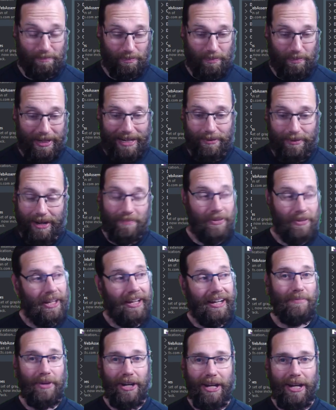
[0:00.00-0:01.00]
But anyway,
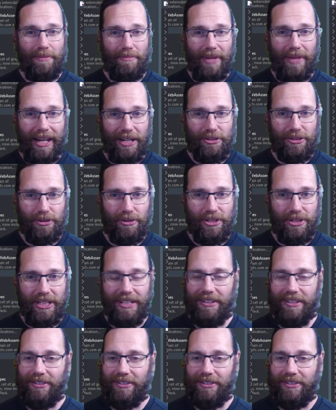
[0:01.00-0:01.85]
I'm Alister Christie.